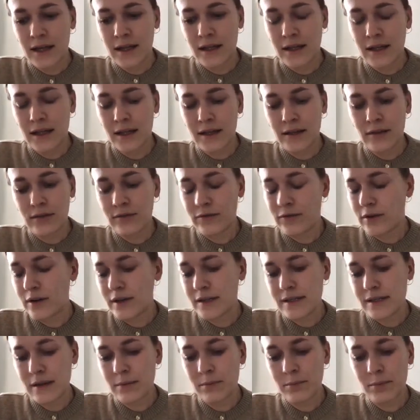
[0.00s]
Like you, for
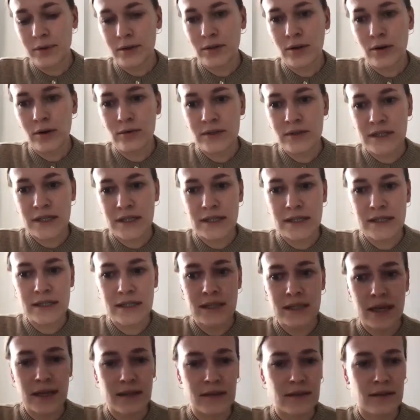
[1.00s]
example, noticed
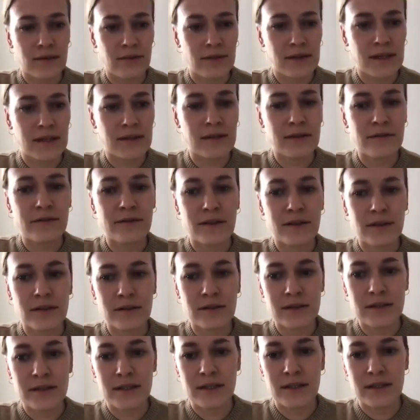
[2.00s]
that there is a
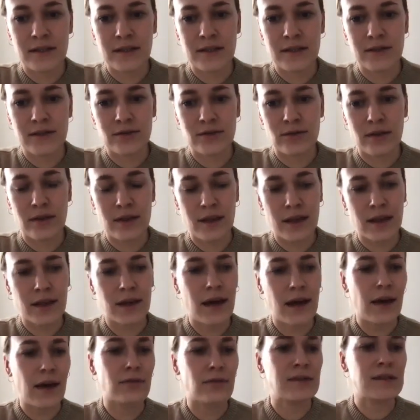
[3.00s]
difficulty to think
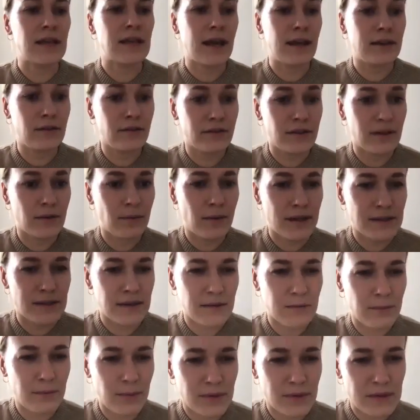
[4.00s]
outside of the
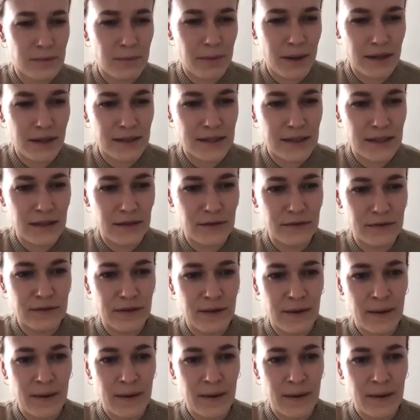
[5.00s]
Western perspective,